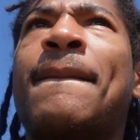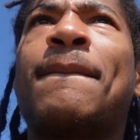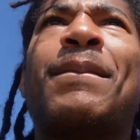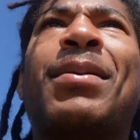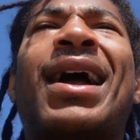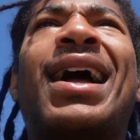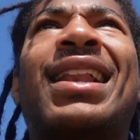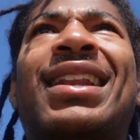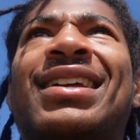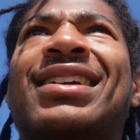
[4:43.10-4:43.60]

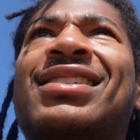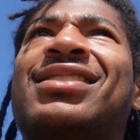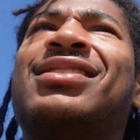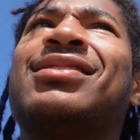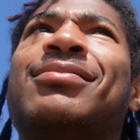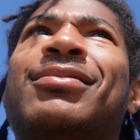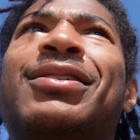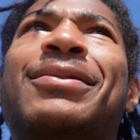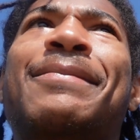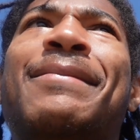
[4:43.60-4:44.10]
Probably get some
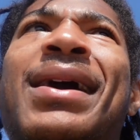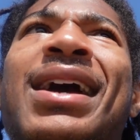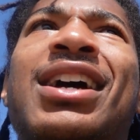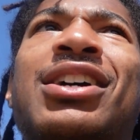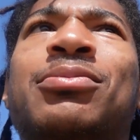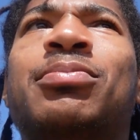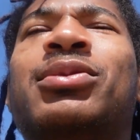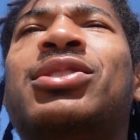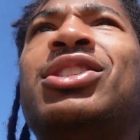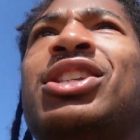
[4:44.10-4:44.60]
little
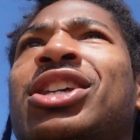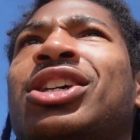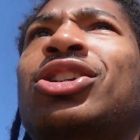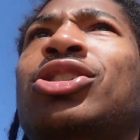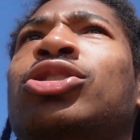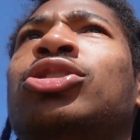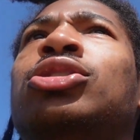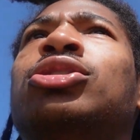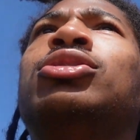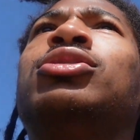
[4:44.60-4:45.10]
mashed
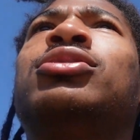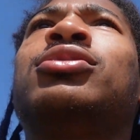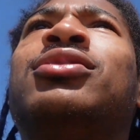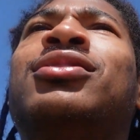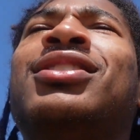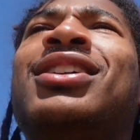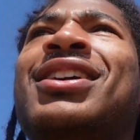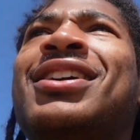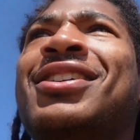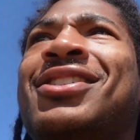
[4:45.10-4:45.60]
potatoes,
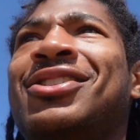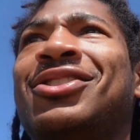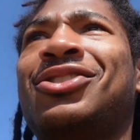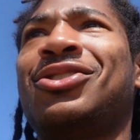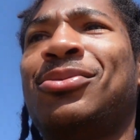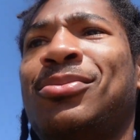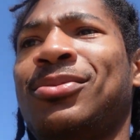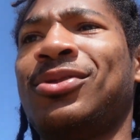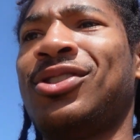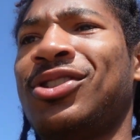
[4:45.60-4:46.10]

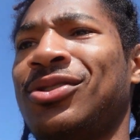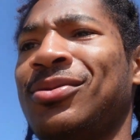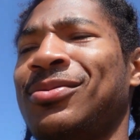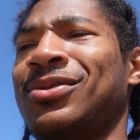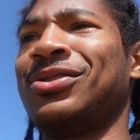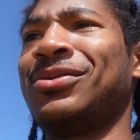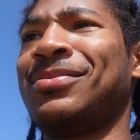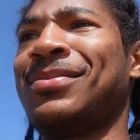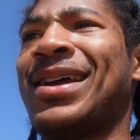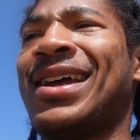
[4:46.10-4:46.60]
some
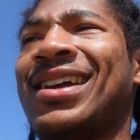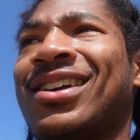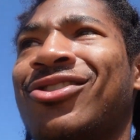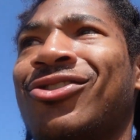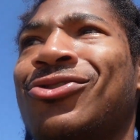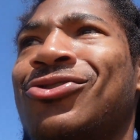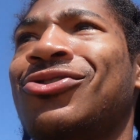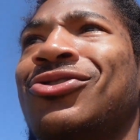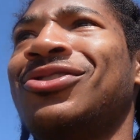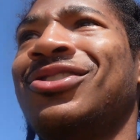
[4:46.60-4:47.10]
little
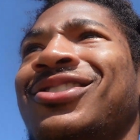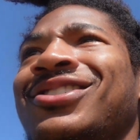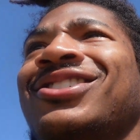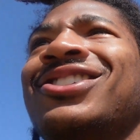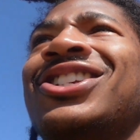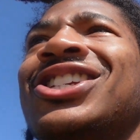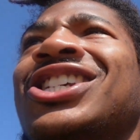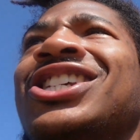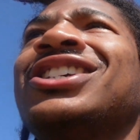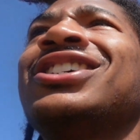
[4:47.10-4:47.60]
macaroni and
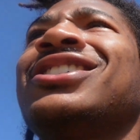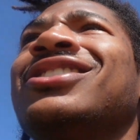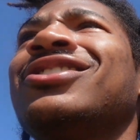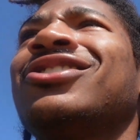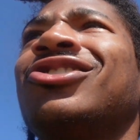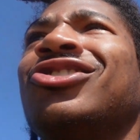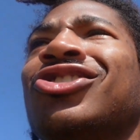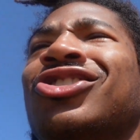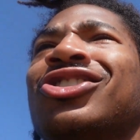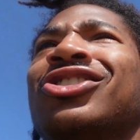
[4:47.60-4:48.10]
cheese
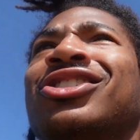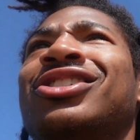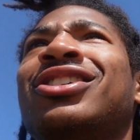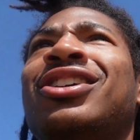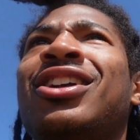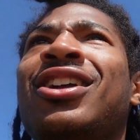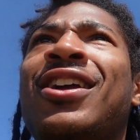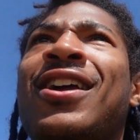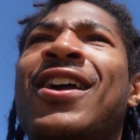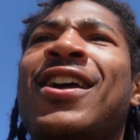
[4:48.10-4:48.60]
going,
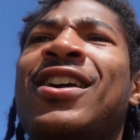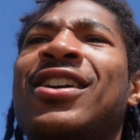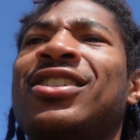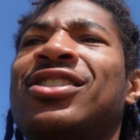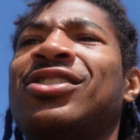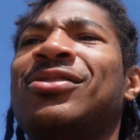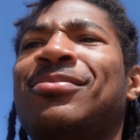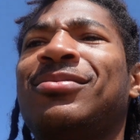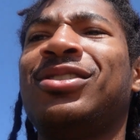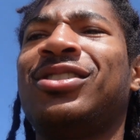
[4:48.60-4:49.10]

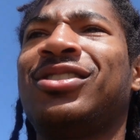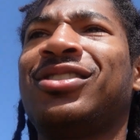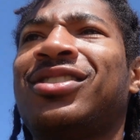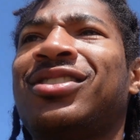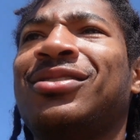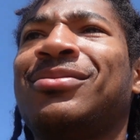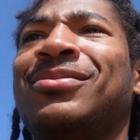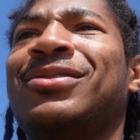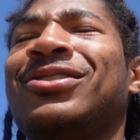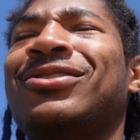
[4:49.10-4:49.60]
some
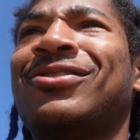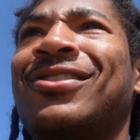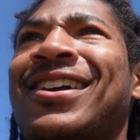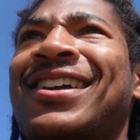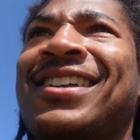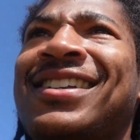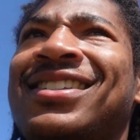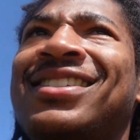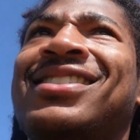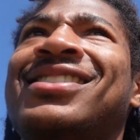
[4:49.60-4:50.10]
little
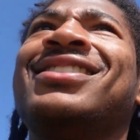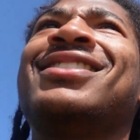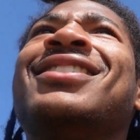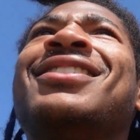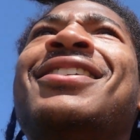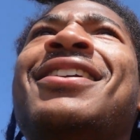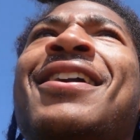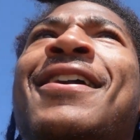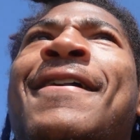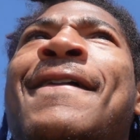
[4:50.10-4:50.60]
rice.
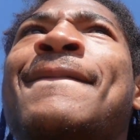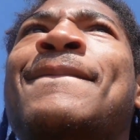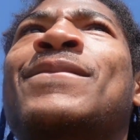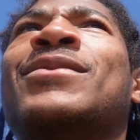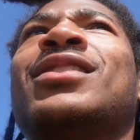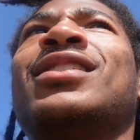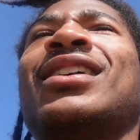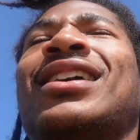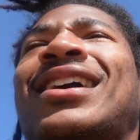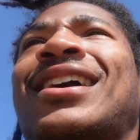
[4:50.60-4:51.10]

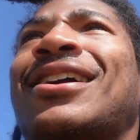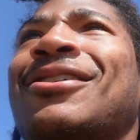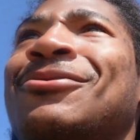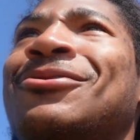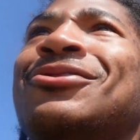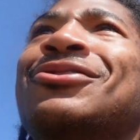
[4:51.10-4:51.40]
Yeah, we're